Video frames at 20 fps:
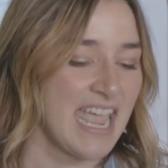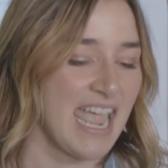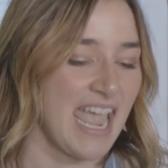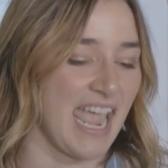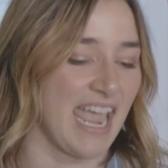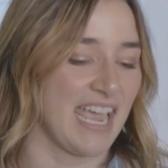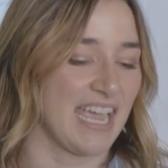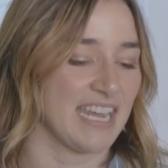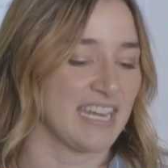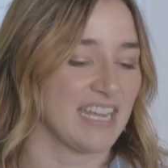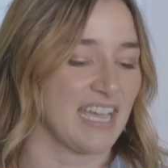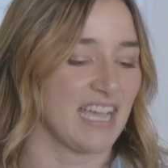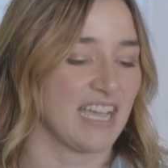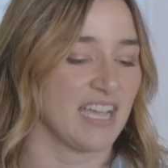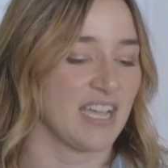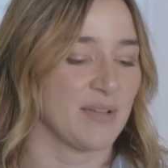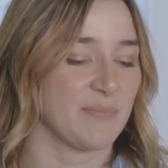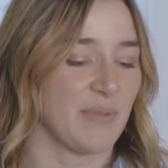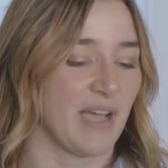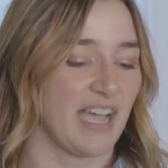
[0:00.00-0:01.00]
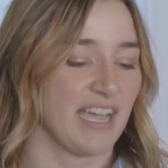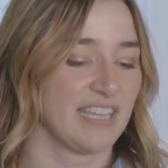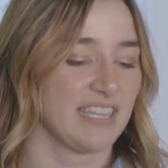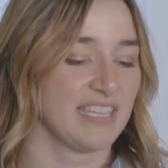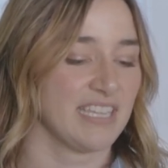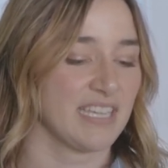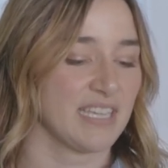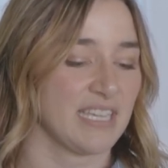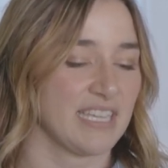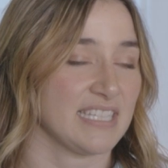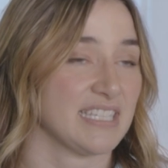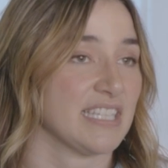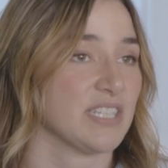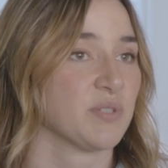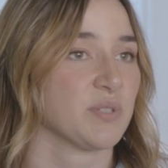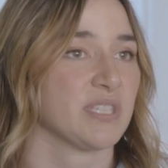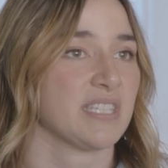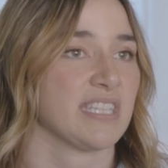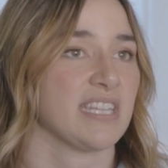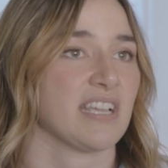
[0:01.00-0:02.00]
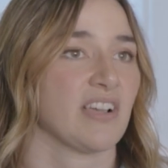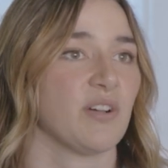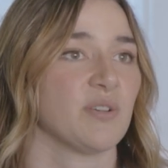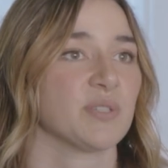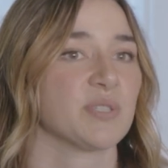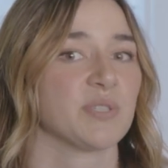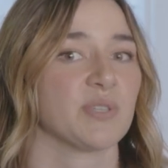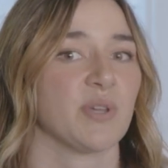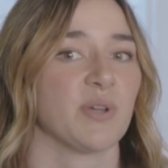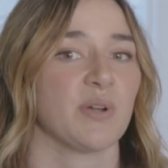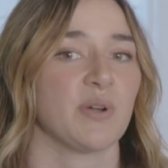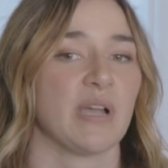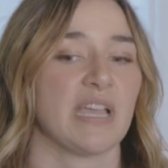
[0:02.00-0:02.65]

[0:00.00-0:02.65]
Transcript: And I think it's interesting also